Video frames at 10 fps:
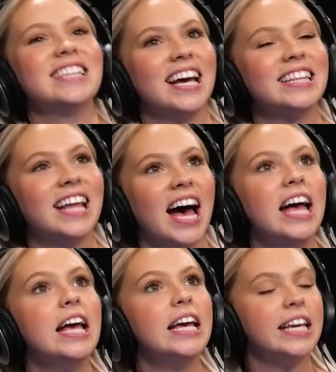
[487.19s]
said
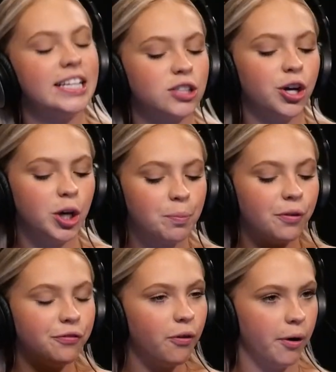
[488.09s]
that he saw you
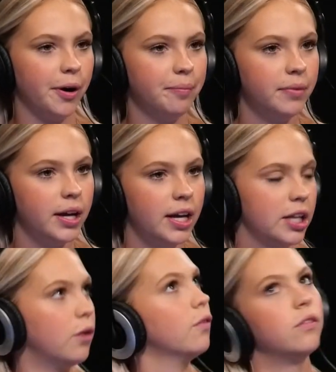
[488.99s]
perform
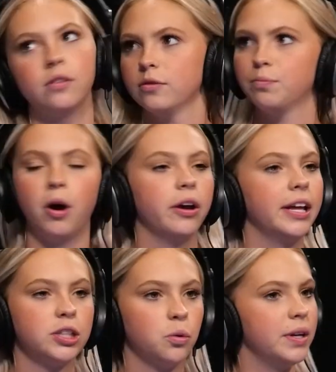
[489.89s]
probably
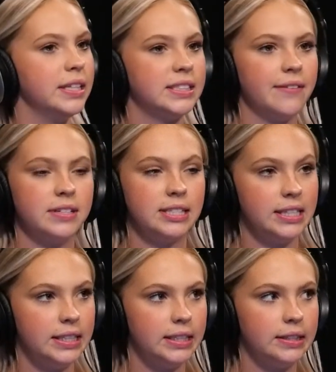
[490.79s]
like twenty
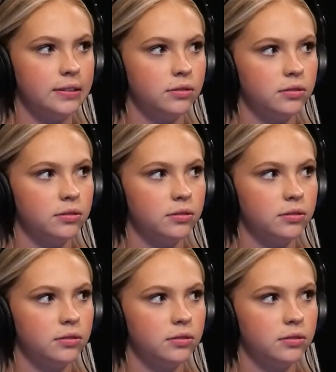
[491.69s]
seventeen,